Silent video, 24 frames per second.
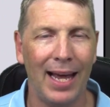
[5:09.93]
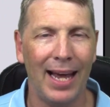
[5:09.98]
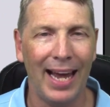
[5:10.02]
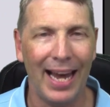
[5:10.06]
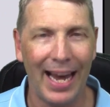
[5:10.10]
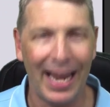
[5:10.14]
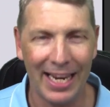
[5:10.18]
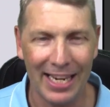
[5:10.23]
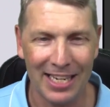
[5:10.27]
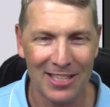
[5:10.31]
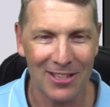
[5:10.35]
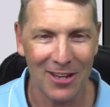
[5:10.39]

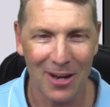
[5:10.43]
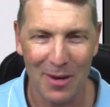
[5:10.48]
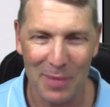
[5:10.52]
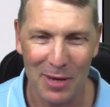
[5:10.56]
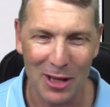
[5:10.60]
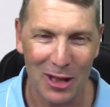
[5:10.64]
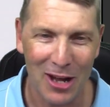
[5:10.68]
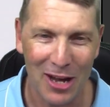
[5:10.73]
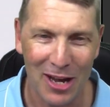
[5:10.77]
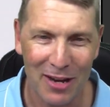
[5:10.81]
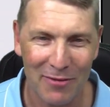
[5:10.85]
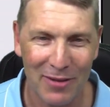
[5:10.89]
Anytime
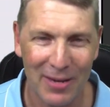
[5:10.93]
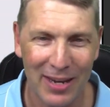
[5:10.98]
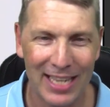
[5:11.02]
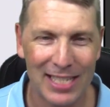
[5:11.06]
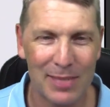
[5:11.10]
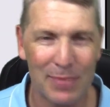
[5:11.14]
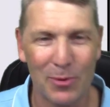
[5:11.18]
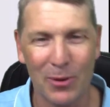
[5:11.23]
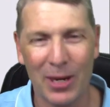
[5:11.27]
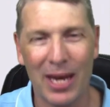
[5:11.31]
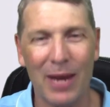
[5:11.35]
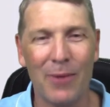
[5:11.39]
you like
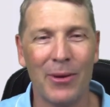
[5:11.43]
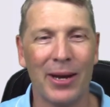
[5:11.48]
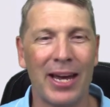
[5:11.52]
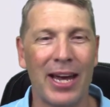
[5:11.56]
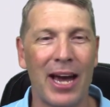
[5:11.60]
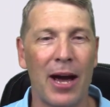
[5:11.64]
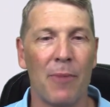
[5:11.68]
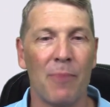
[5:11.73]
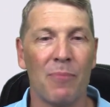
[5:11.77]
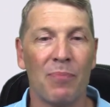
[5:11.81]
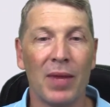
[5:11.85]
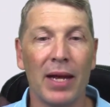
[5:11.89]
Facebook, here we
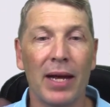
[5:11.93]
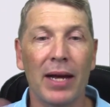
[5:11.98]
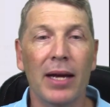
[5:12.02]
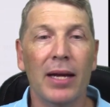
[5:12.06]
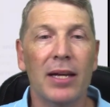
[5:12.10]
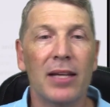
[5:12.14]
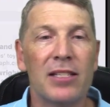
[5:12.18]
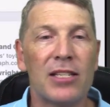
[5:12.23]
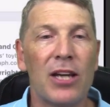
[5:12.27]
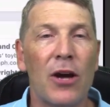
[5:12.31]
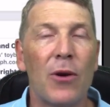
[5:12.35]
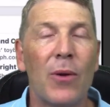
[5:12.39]
go.
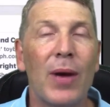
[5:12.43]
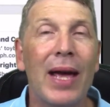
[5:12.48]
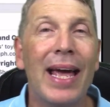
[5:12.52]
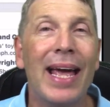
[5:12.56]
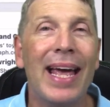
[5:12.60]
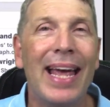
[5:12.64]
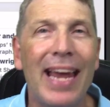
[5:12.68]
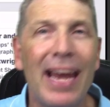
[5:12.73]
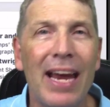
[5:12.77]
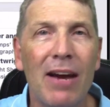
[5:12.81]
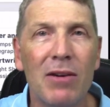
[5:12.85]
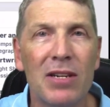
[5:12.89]
So
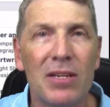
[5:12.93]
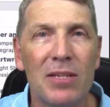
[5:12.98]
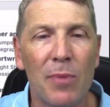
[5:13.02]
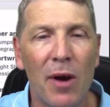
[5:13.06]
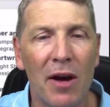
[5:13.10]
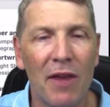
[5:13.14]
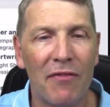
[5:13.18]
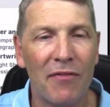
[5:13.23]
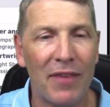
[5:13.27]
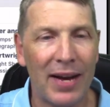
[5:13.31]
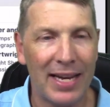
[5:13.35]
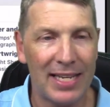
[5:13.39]
here is
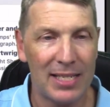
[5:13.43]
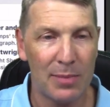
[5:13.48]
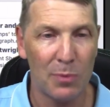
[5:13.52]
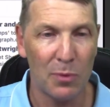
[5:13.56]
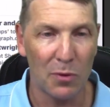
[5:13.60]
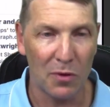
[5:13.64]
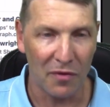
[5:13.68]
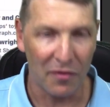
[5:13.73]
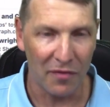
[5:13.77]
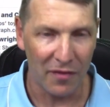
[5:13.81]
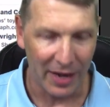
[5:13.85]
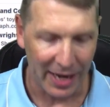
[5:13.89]
my
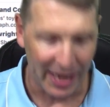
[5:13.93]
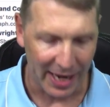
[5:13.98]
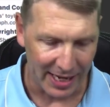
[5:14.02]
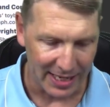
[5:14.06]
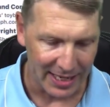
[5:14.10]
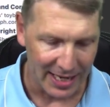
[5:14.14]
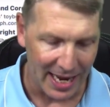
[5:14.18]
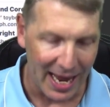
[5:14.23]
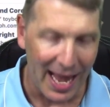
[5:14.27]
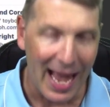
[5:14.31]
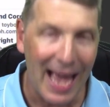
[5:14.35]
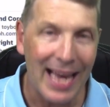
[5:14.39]
Facebook
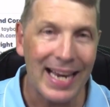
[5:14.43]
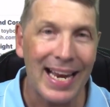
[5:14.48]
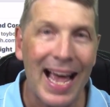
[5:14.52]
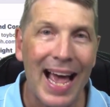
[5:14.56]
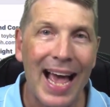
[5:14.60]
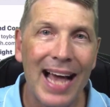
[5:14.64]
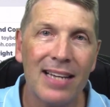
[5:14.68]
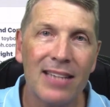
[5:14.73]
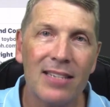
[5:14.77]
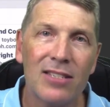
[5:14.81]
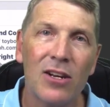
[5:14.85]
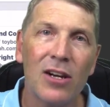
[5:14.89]
feed, and
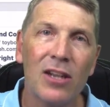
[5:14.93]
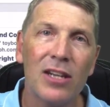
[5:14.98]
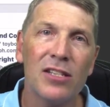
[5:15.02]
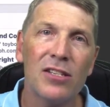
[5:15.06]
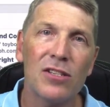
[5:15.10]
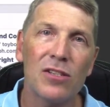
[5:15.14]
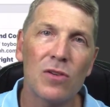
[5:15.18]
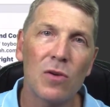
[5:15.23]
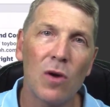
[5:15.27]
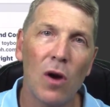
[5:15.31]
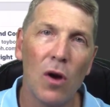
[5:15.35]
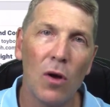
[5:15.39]
as I
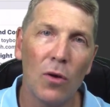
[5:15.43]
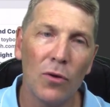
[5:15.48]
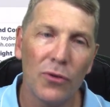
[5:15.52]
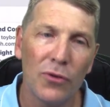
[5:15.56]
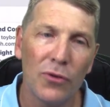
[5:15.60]
scroll